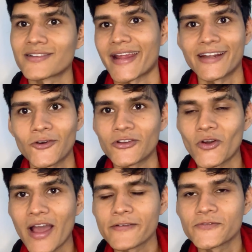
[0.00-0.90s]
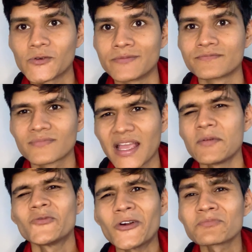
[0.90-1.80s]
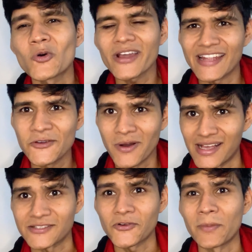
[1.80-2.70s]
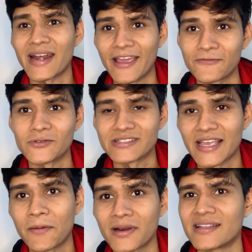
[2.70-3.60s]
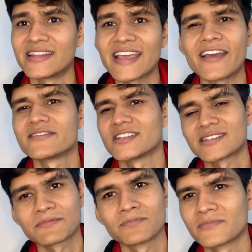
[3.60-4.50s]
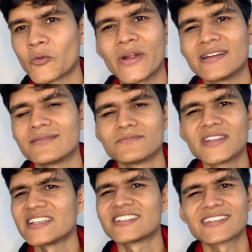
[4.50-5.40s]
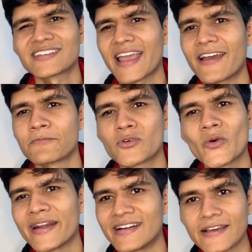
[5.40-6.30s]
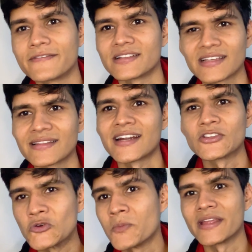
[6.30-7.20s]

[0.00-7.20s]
right on your iPhone. I mean, what more can you ask from an iPhone's camera? They just have provided everything that you may